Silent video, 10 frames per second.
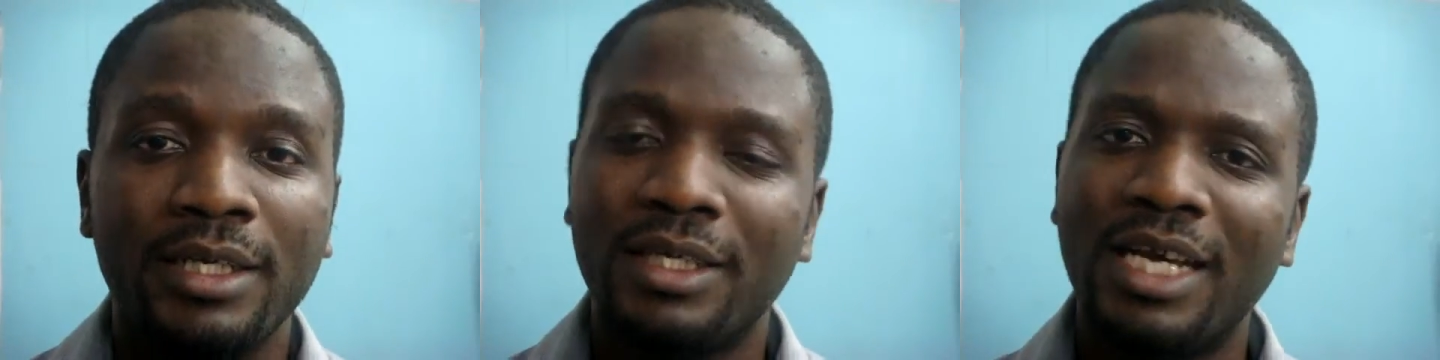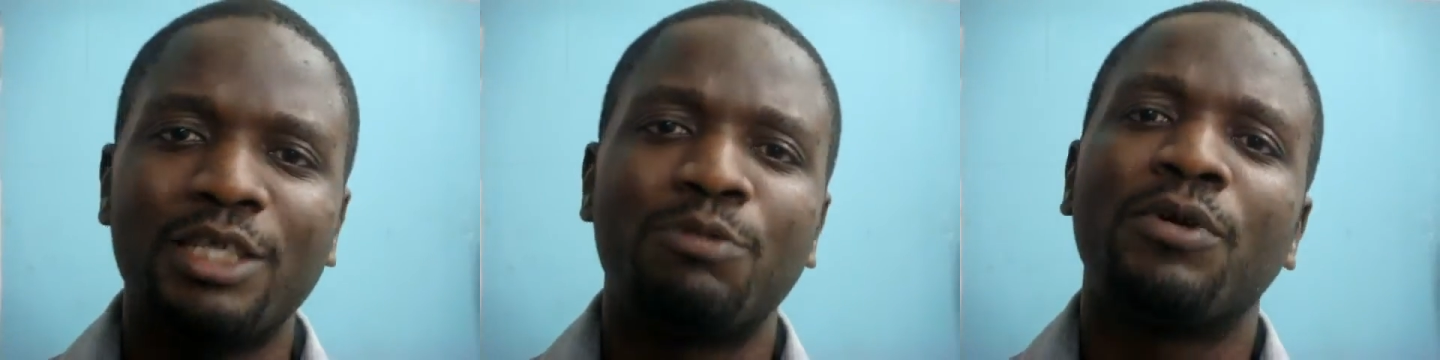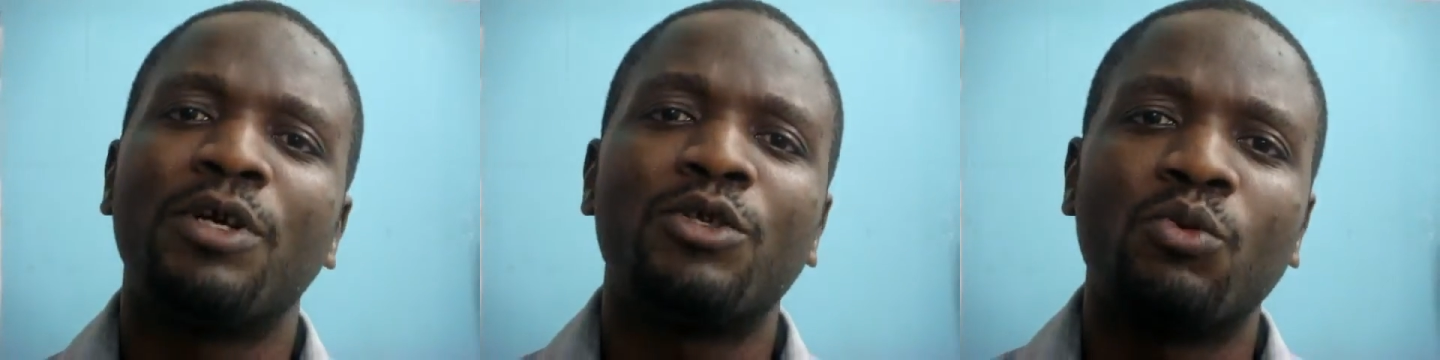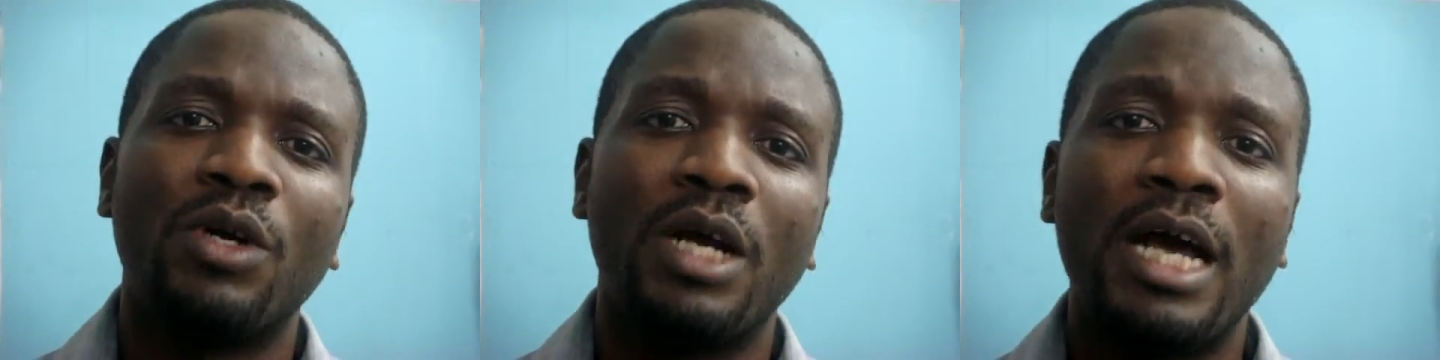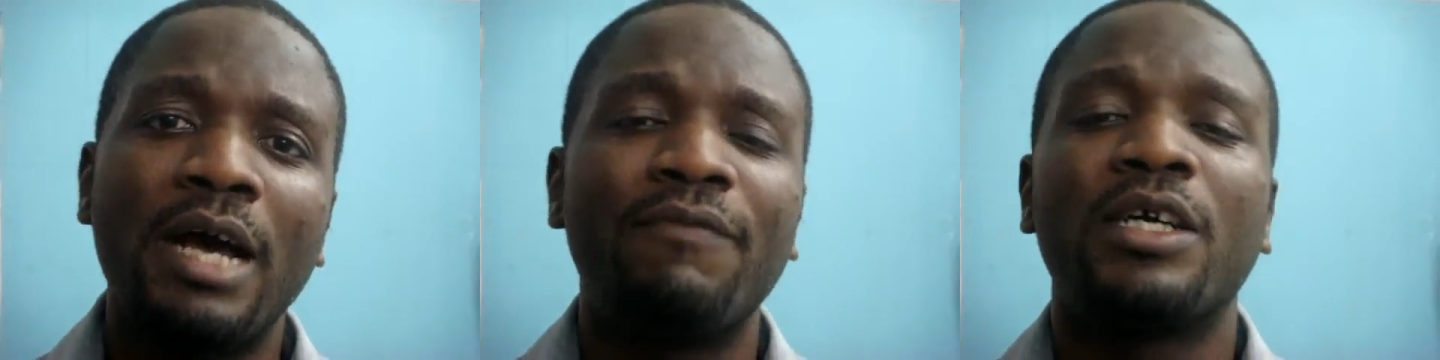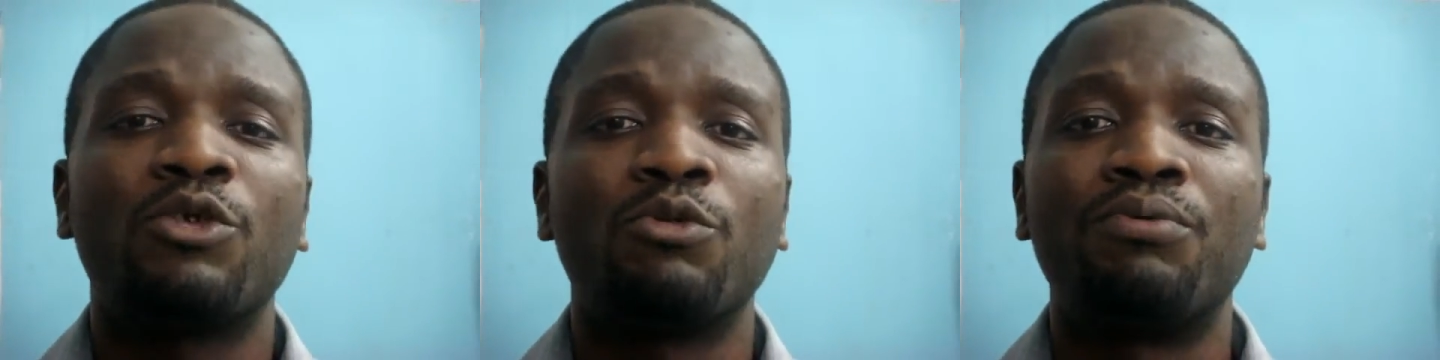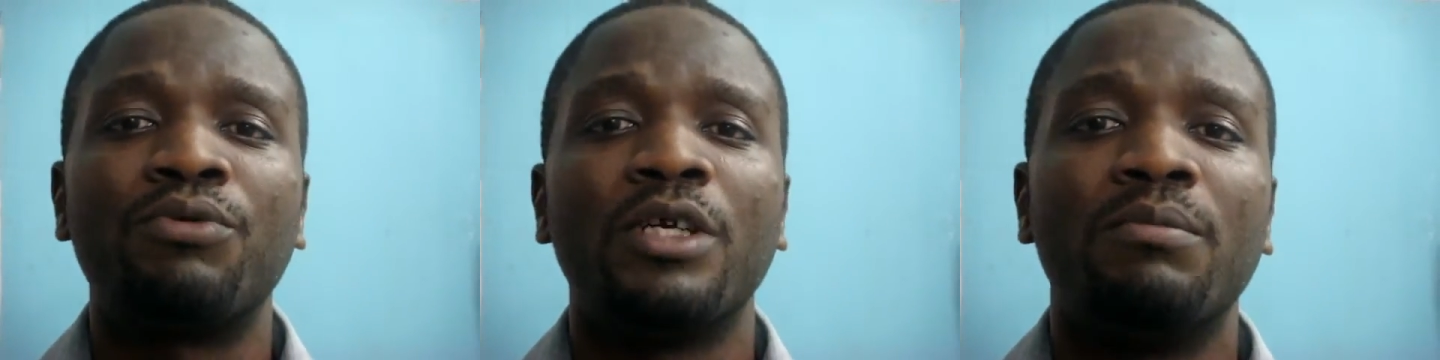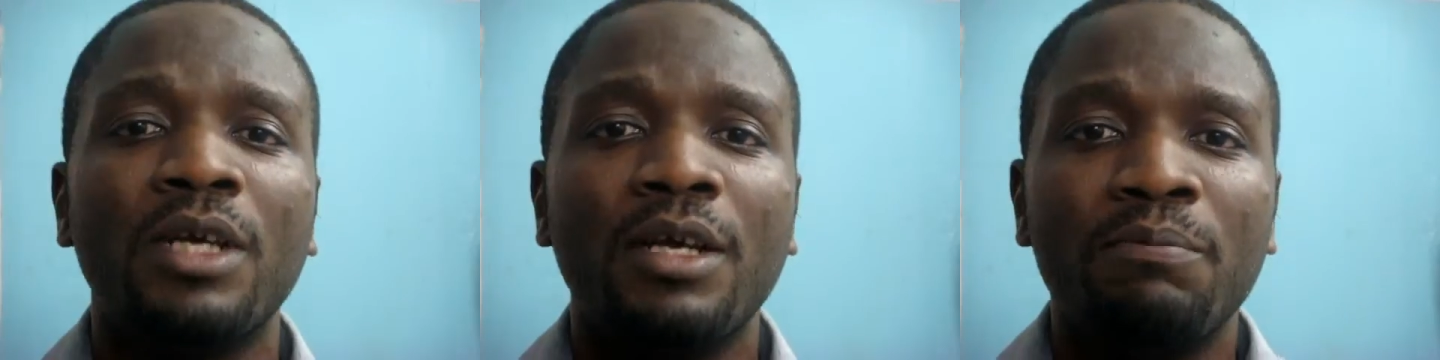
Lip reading: Yes, pray to wherever supreme